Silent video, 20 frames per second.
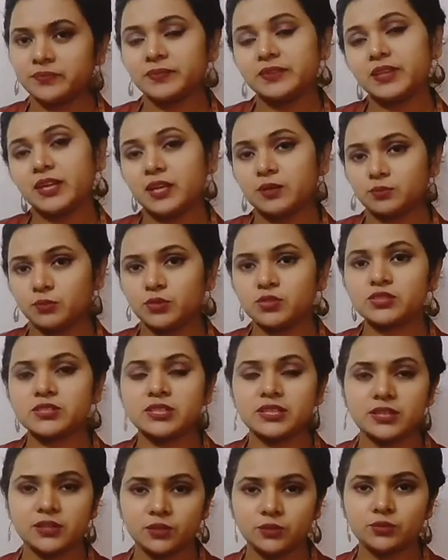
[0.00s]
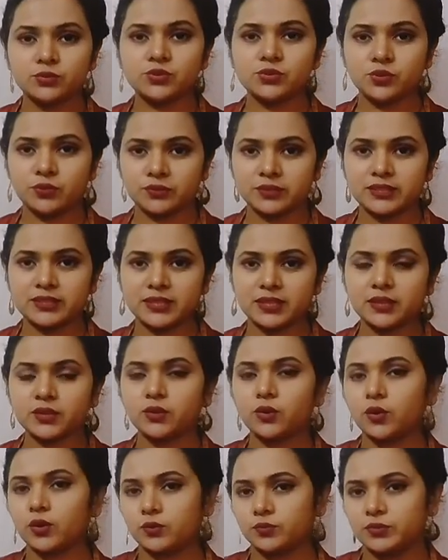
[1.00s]
They are mostly used over there,
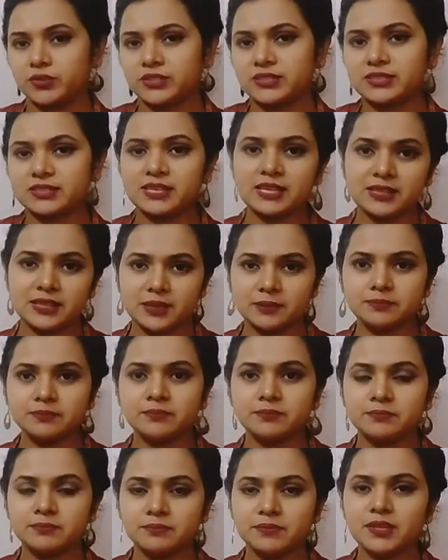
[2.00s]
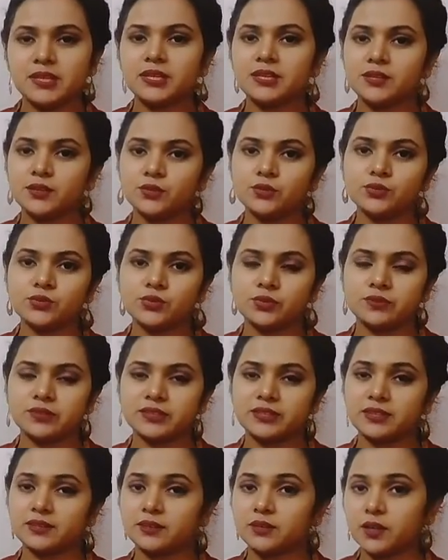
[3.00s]
or we see them being used over
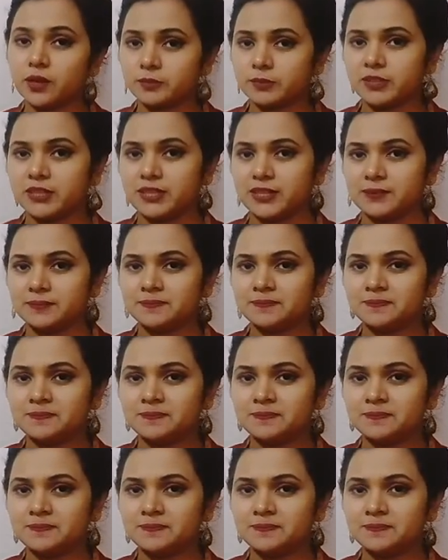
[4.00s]
there commonly.